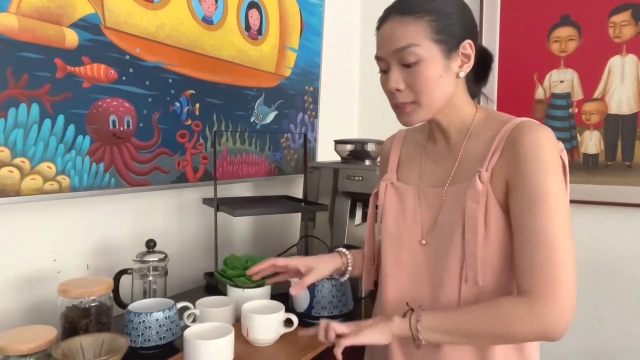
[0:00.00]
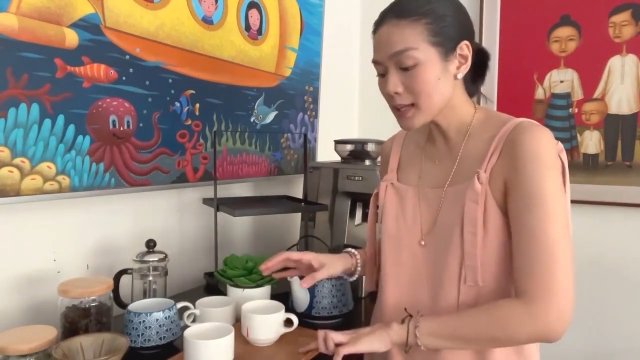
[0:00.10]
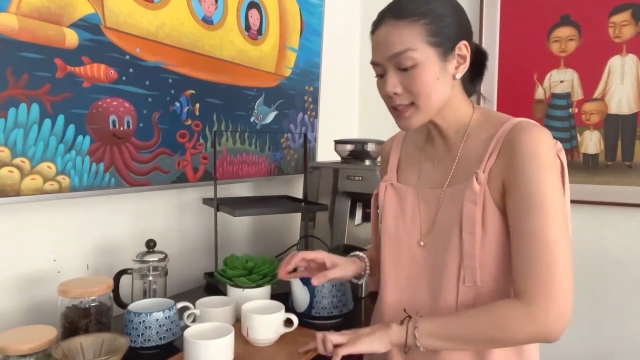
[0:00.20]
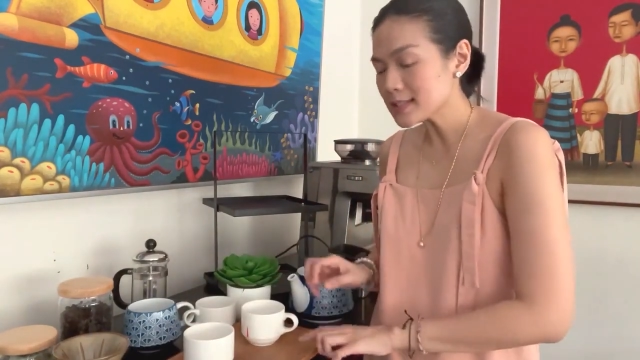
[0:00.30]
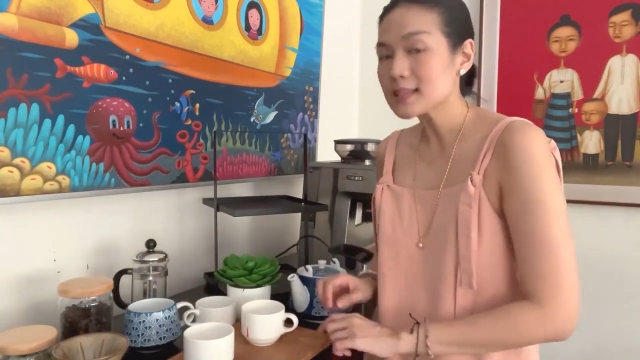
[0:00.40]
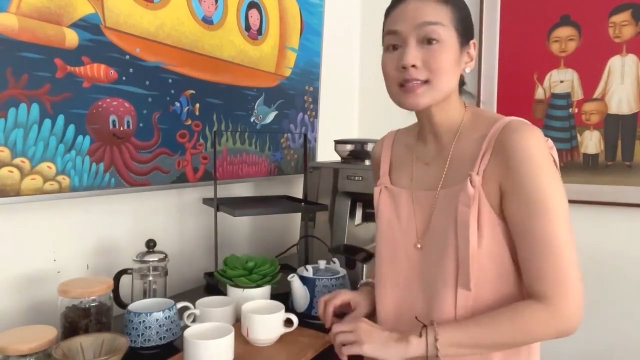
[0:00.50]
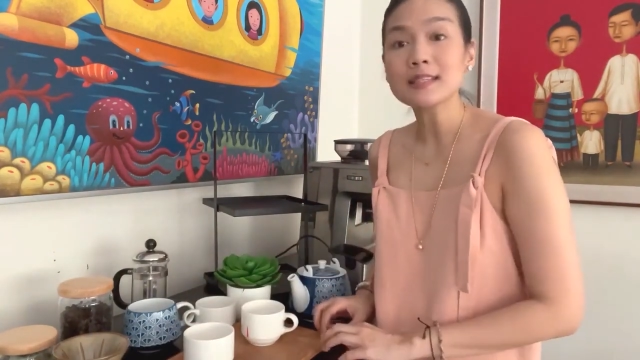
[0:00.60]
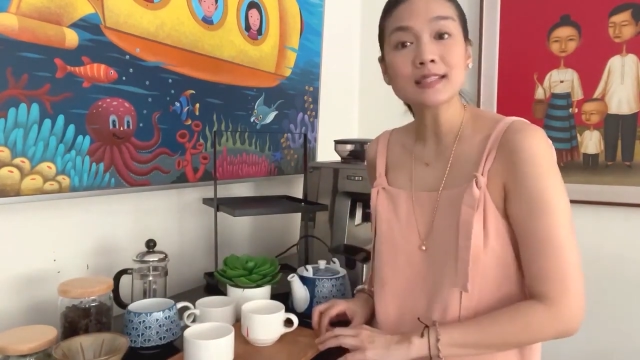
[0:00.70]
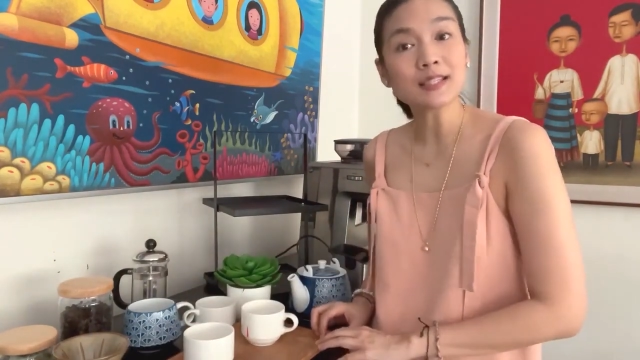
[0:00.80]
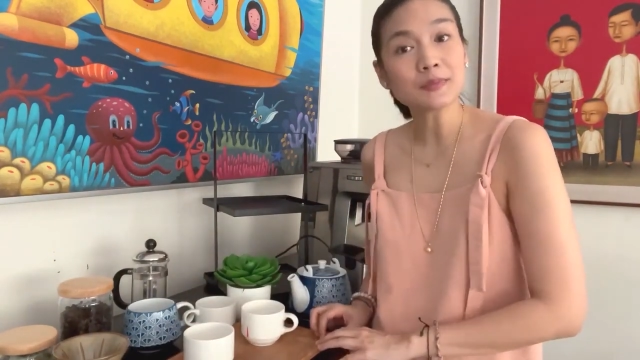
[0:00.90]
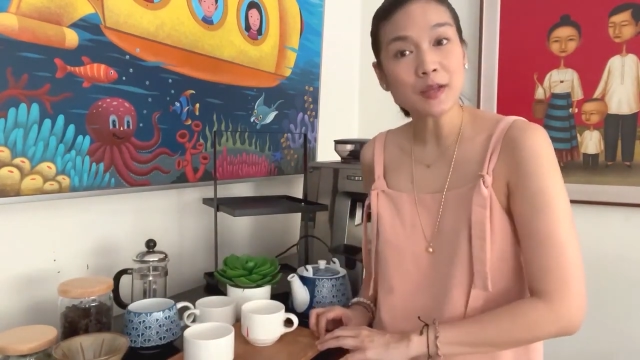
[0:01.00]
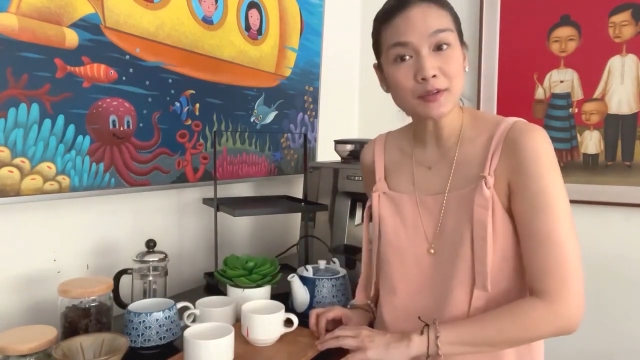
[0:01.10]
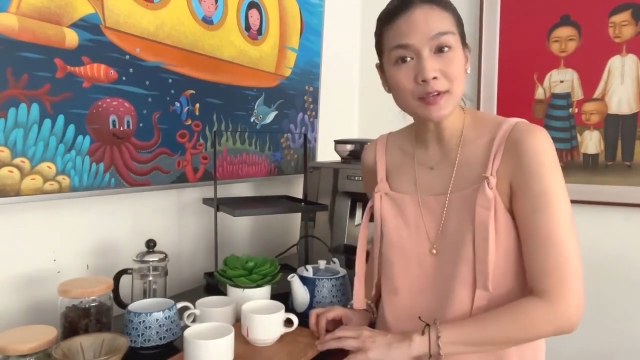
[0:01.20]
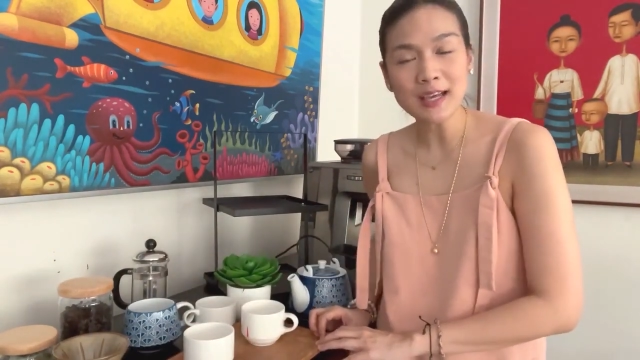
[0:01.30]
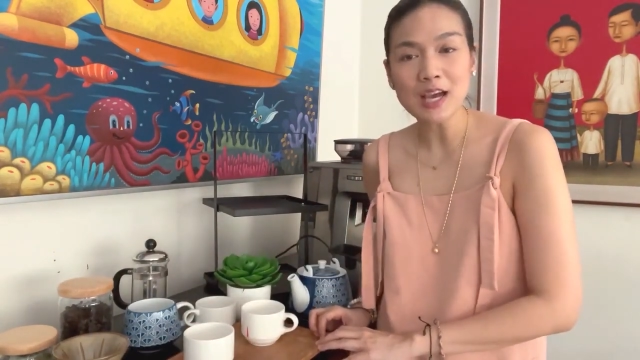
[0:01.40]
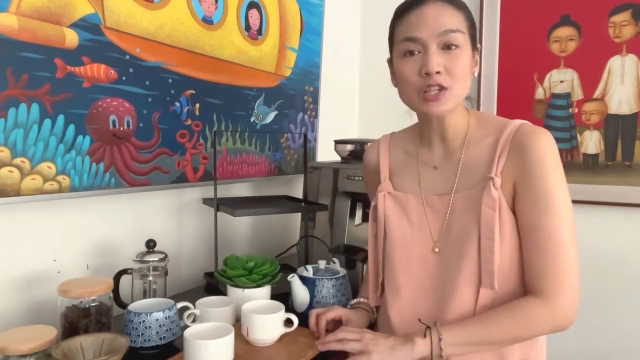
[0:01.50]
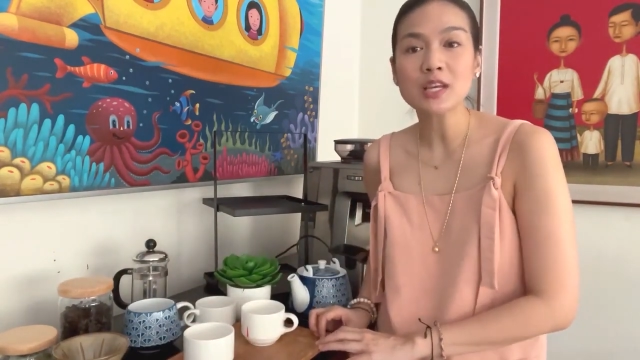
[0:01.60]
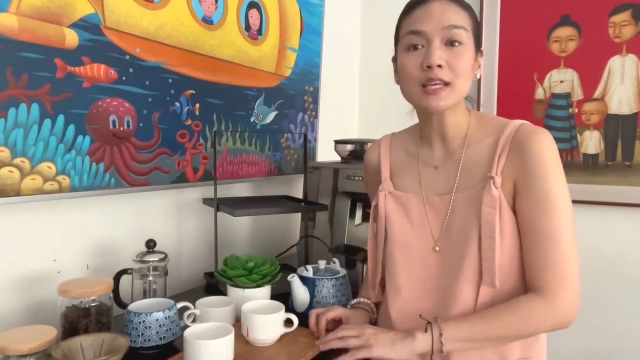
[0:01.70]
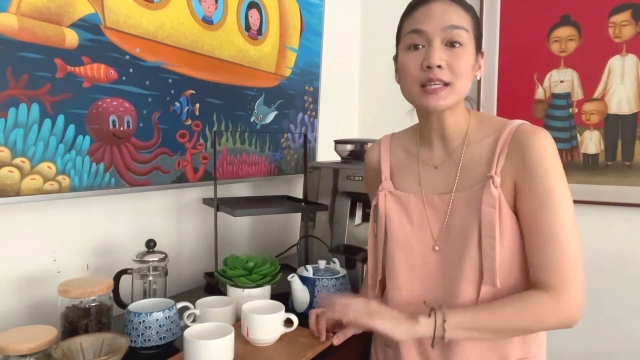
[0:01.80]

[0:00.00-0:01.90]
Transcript: Plus, since it's made of acacia,